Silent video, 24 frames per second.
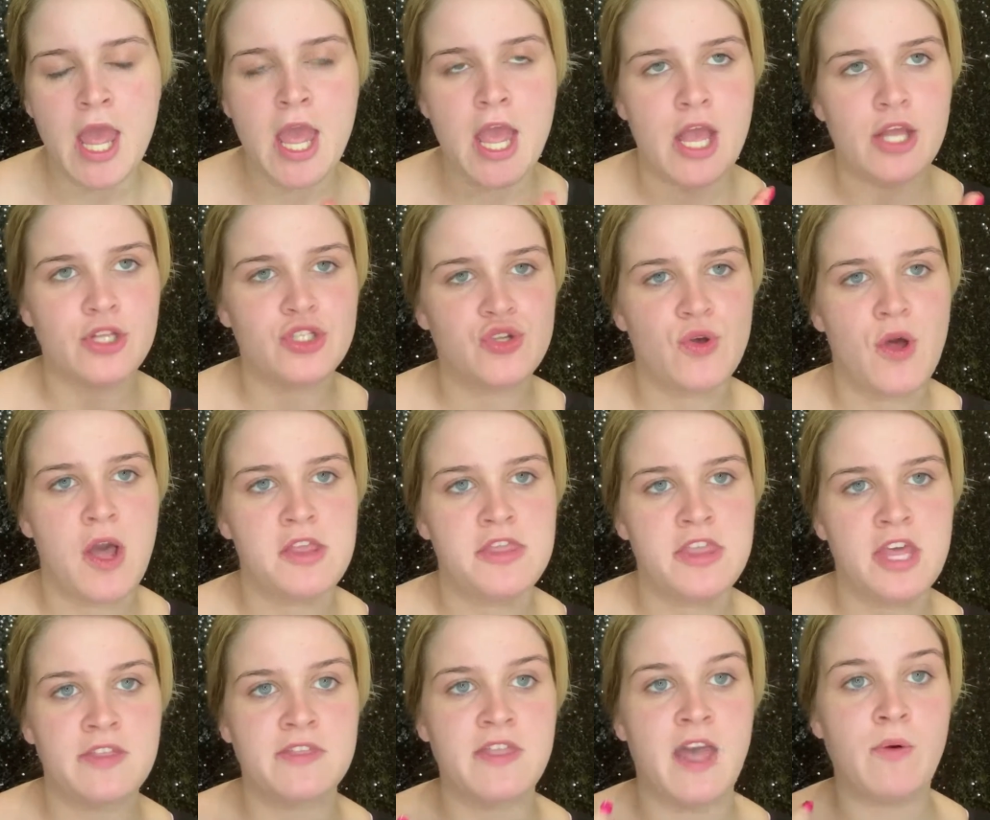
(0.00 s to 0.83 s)
And so I
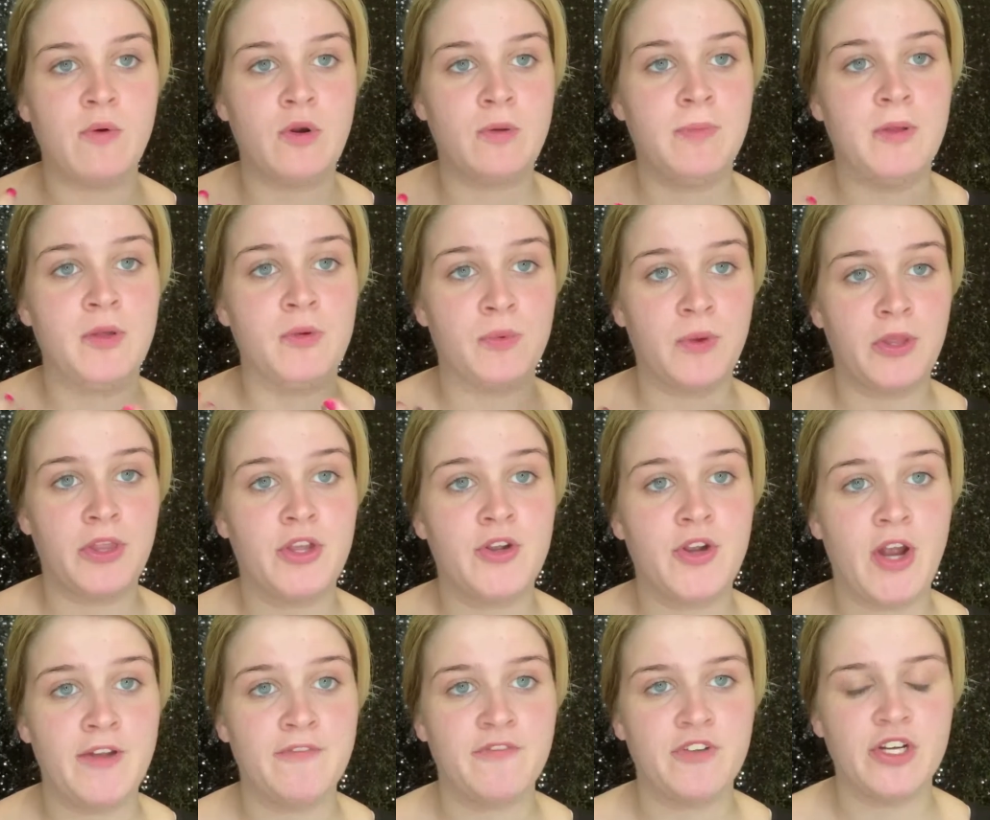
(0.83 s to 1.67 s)
think that would be really
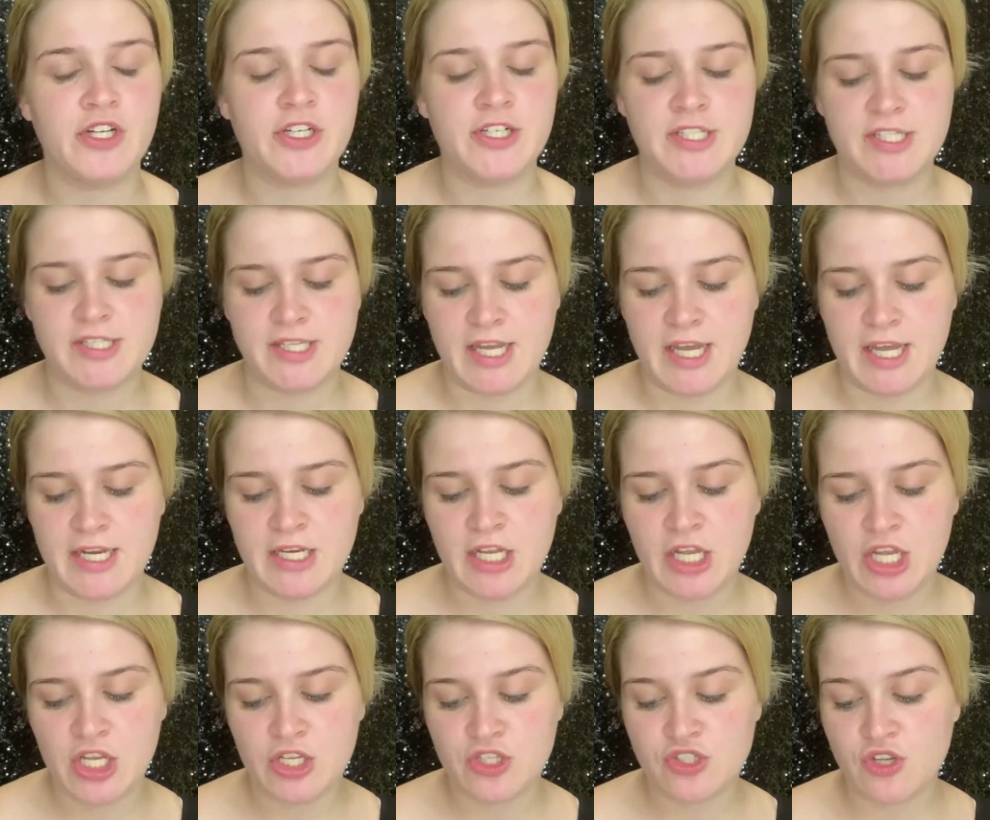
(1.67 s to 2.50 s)
great for your
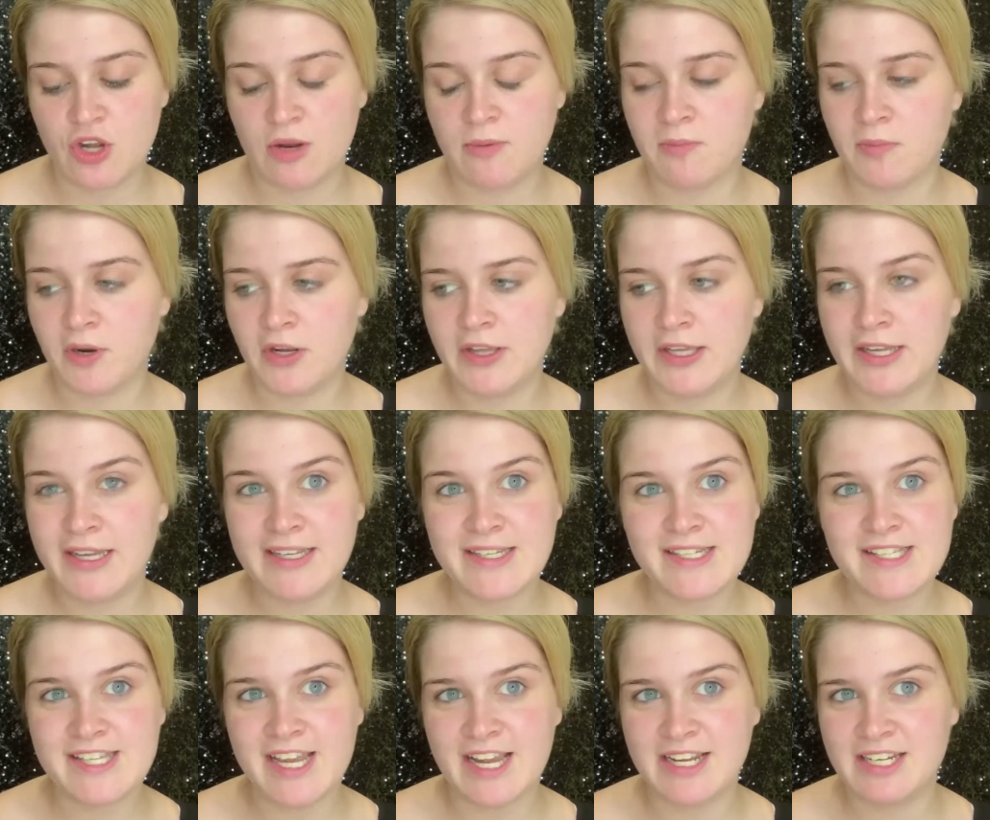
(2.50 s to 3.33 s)
skin. So I'm really
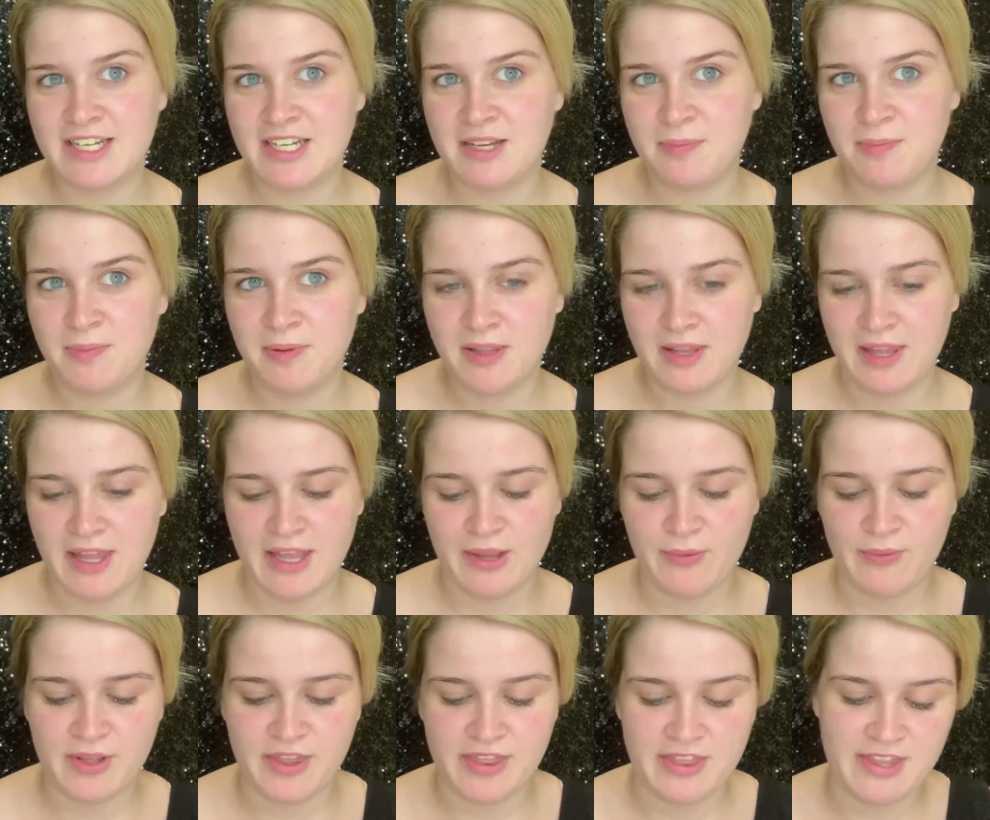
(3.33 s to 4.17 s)
excited to
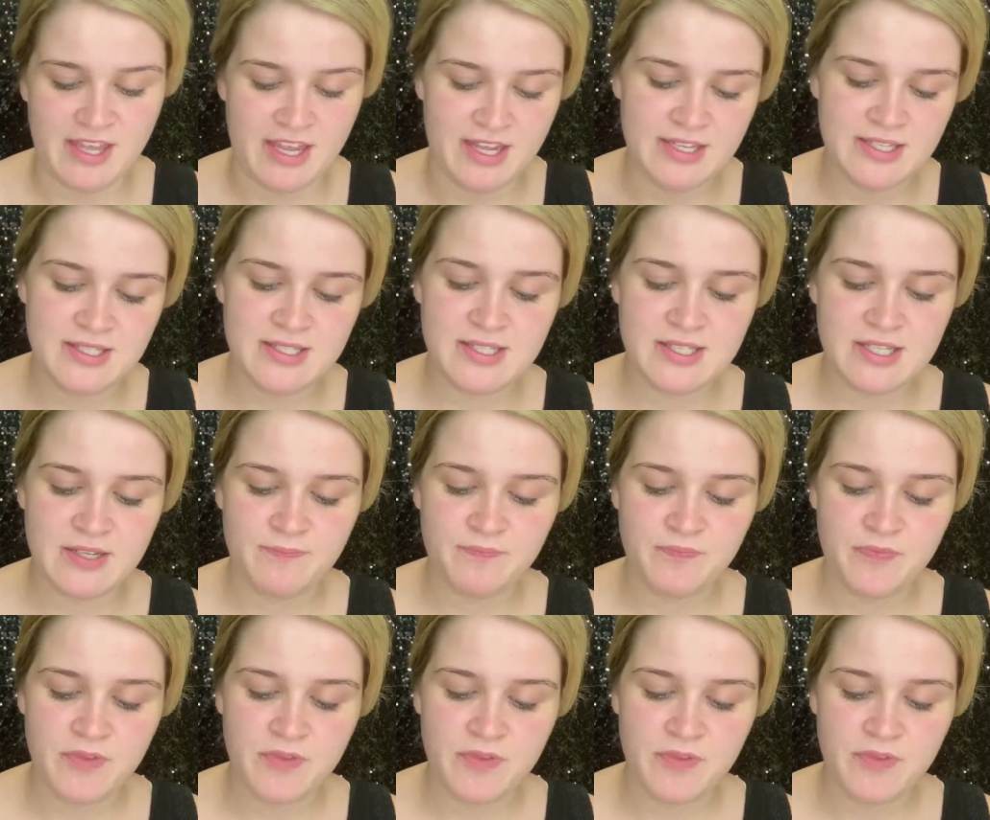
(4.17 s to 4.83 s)
play with this.